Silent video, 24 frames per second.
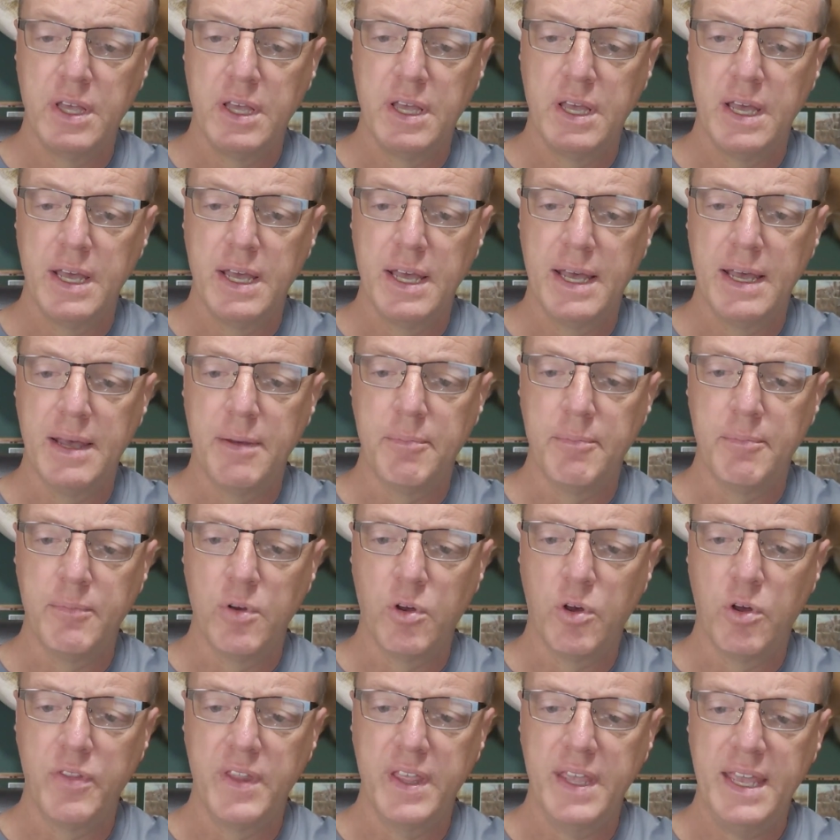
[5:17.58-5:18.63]

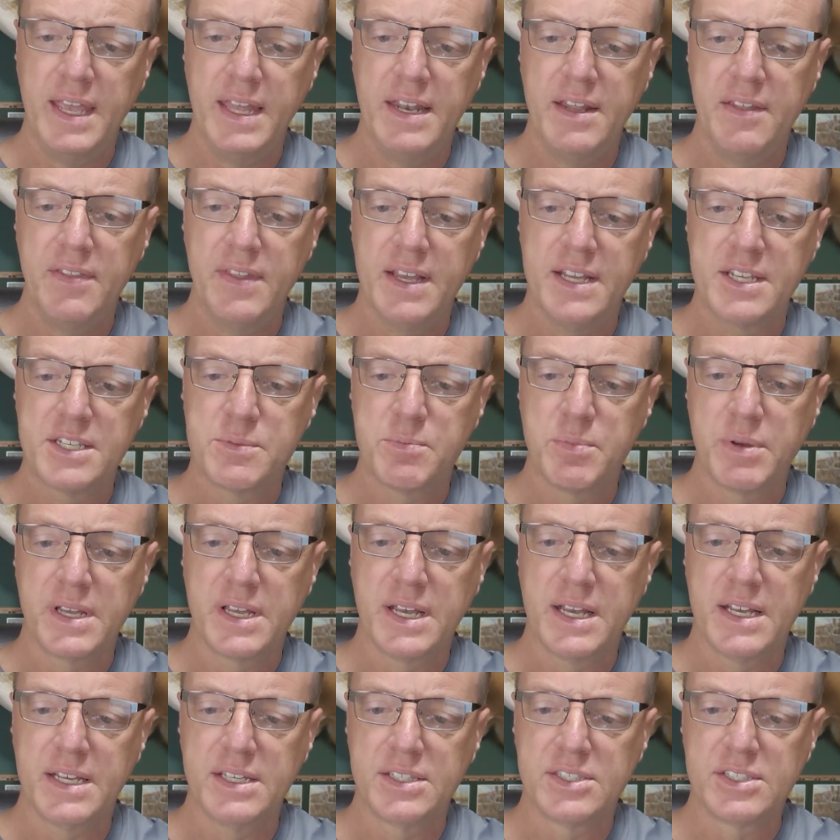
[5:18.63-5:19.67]
on the end of this,
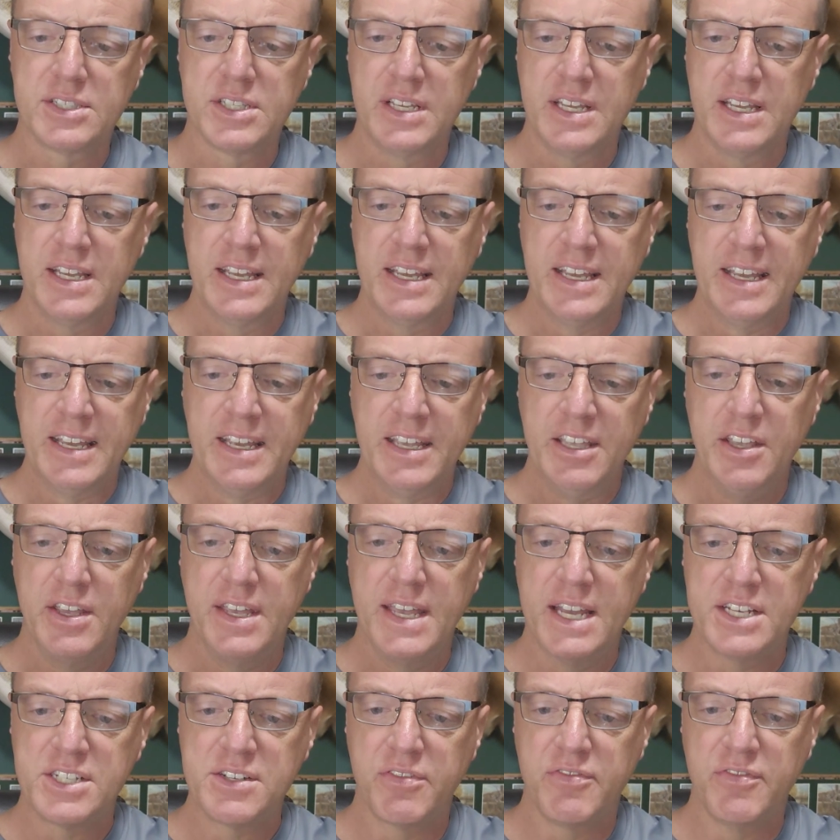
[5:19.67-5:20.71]
because you
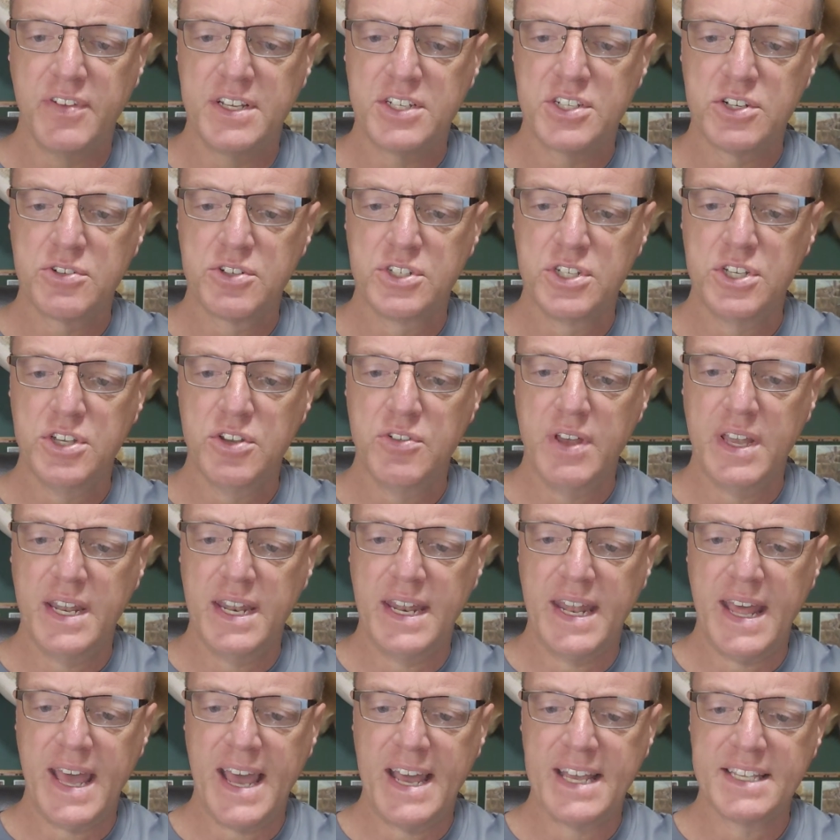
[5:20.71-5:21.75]
catch a fish or two and
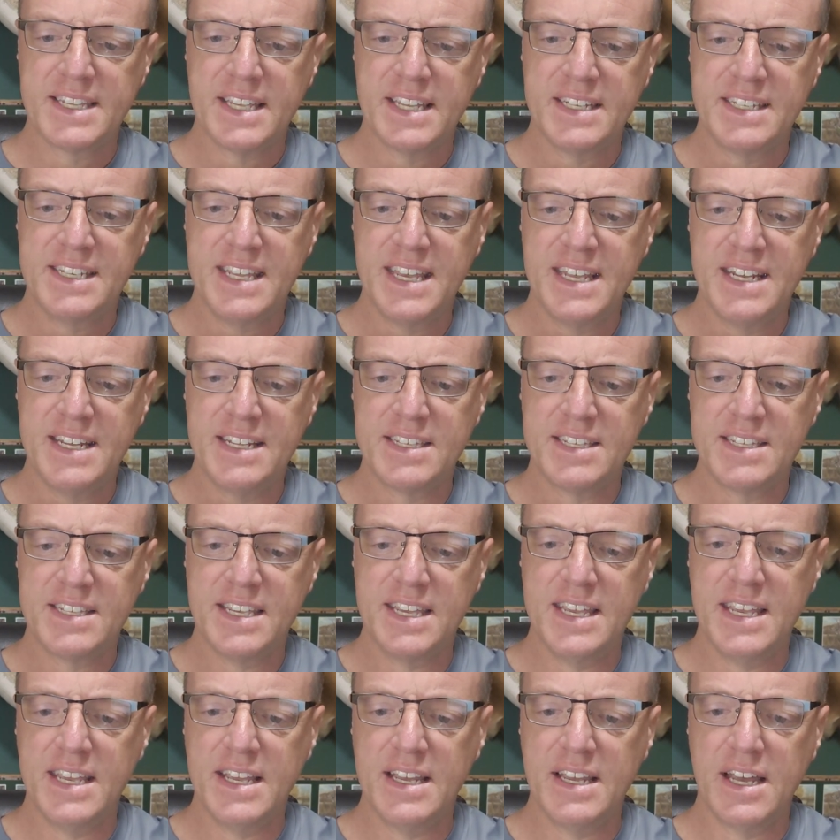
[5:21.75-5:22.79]
it has a
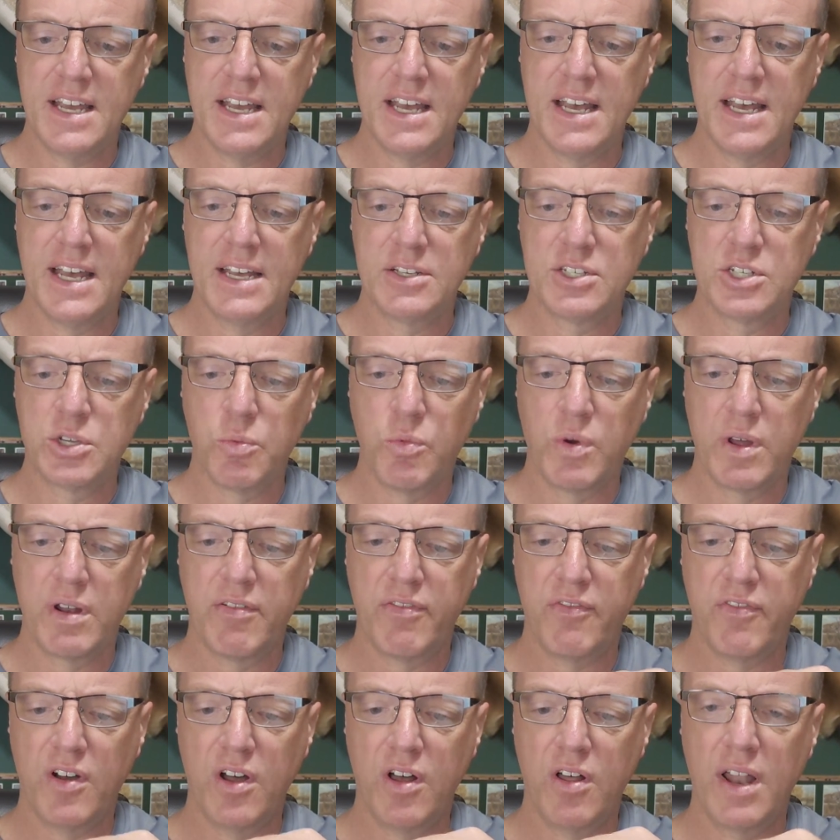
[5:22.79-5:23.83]
tendency to want to
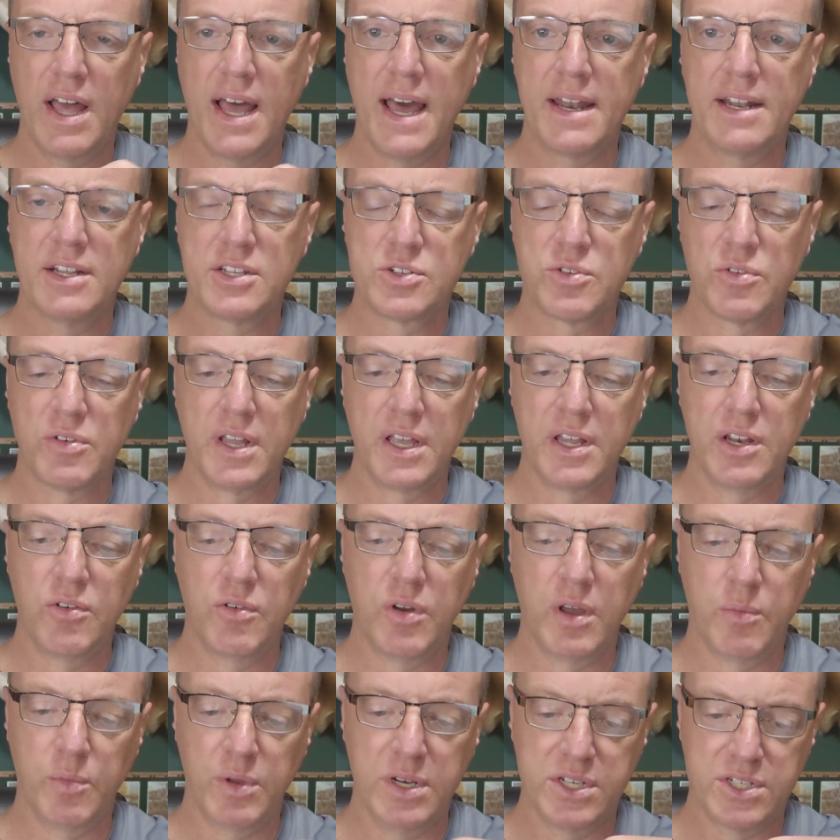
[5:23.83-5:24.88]
fall out. It's really
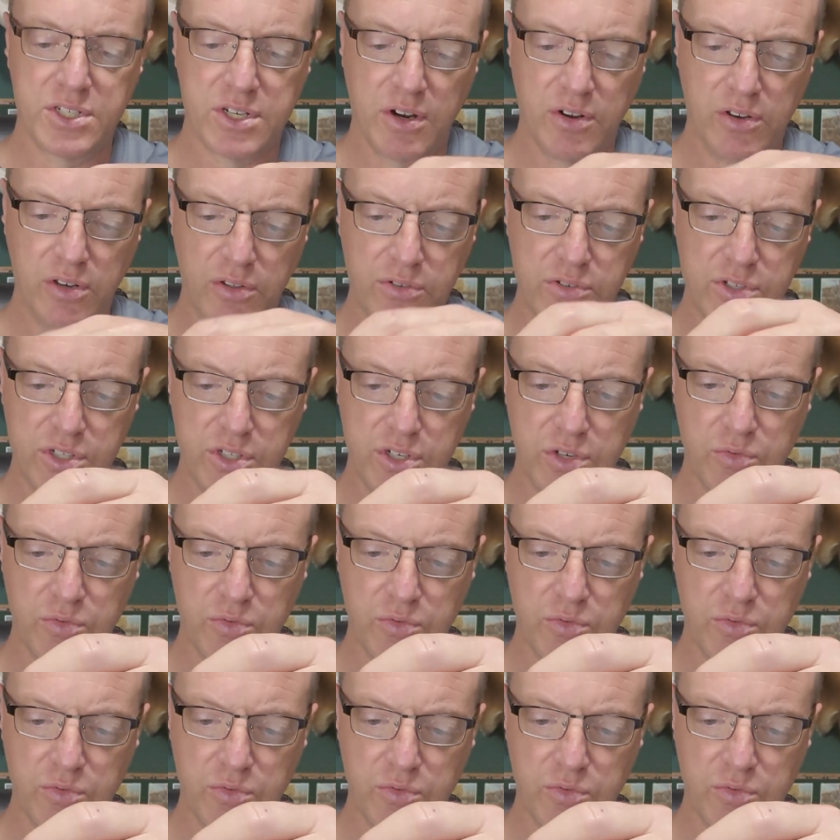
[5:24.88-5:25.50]
annoying when you start losing your